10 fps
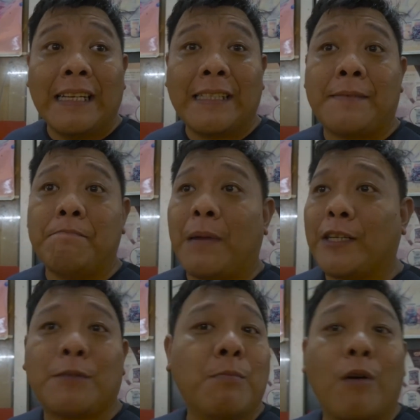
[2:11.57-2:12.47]
is
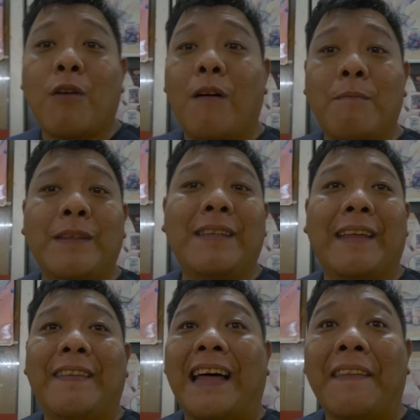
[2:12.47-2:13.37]
much more common
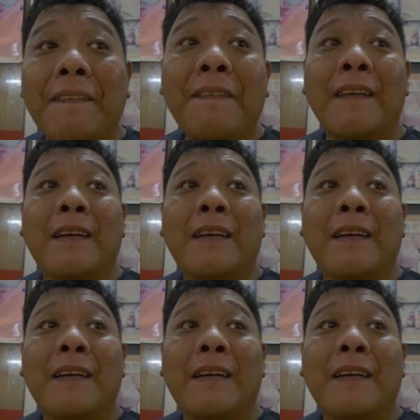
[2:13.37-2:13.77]
than naan,